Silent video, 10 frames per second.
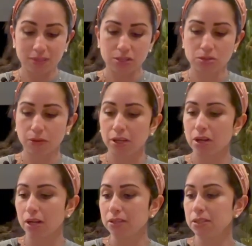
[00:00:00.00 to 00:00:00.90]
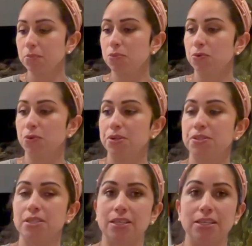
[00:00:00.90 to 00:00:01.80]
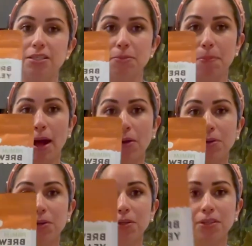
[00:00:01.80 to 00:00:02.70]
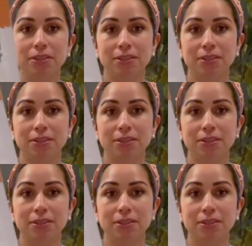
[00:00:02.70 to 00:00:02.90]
So I got the Brewer's Yeast powder,